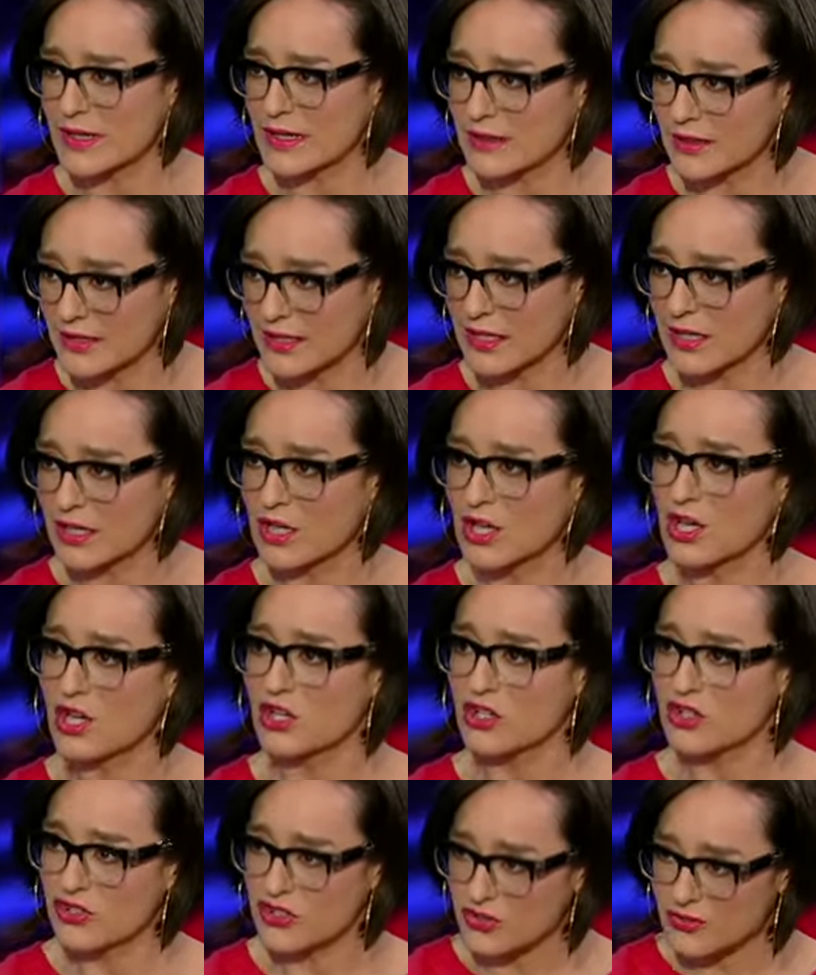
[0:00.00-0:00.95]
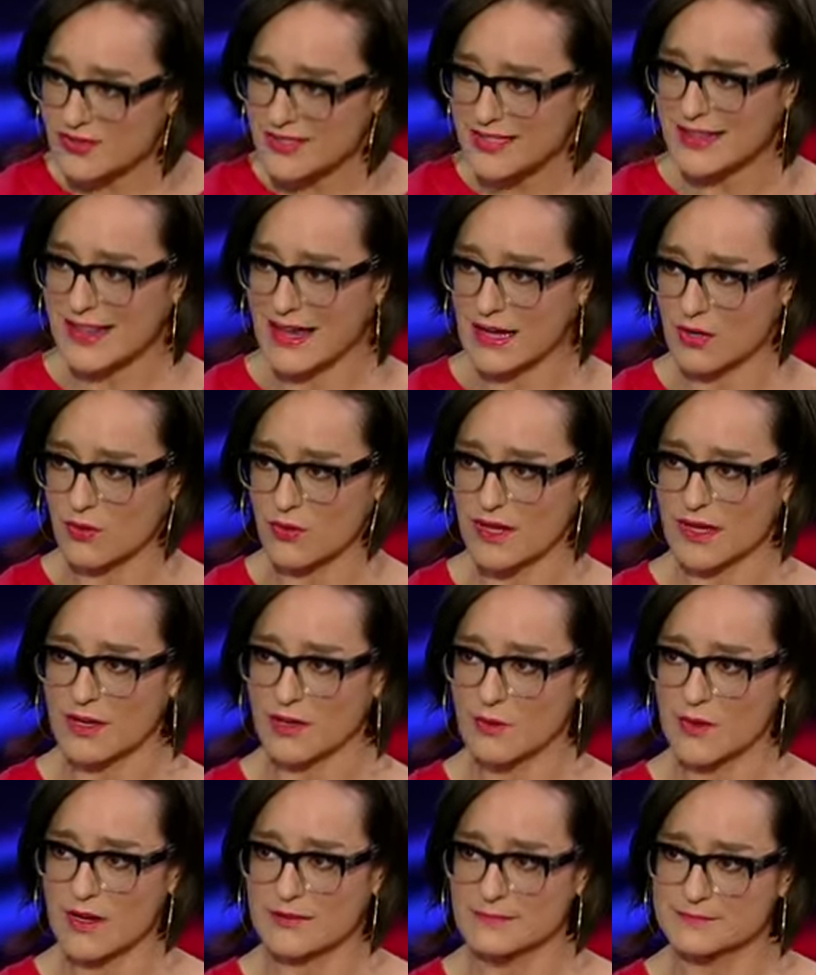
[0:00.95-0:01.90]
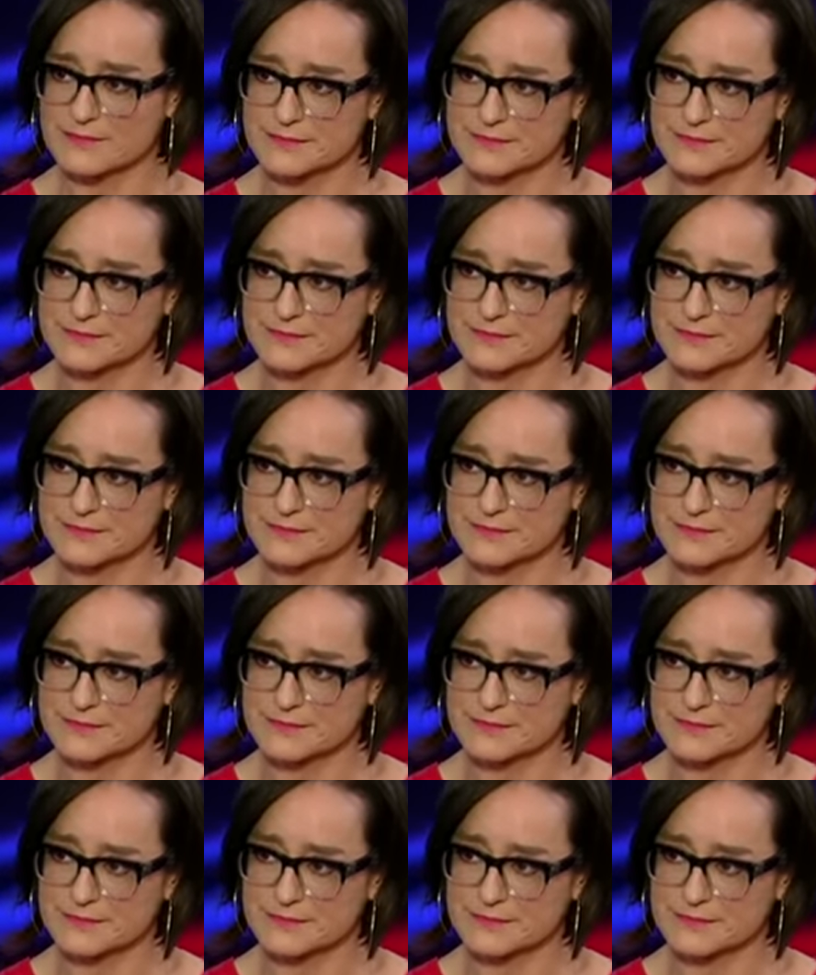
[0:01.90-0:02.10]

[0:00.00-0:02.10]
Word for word: Clinton. Do you see that going anywhere?